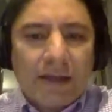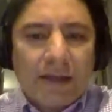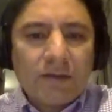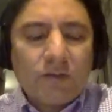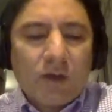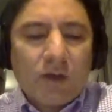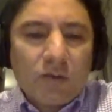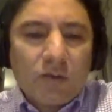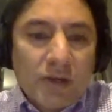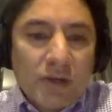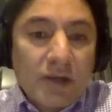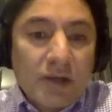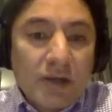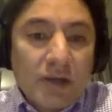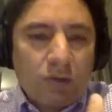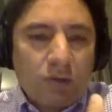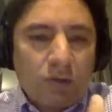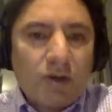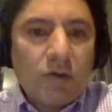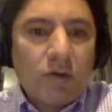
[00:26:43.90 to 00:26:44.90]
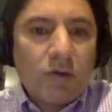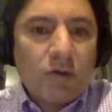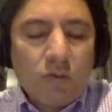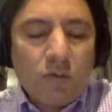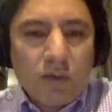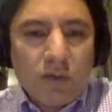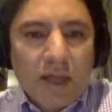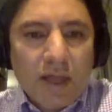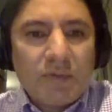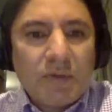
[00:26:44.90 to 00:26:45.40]
what we would
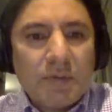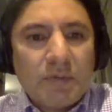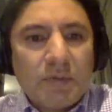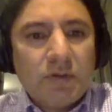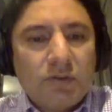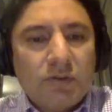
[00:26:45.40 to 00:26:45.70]
like people to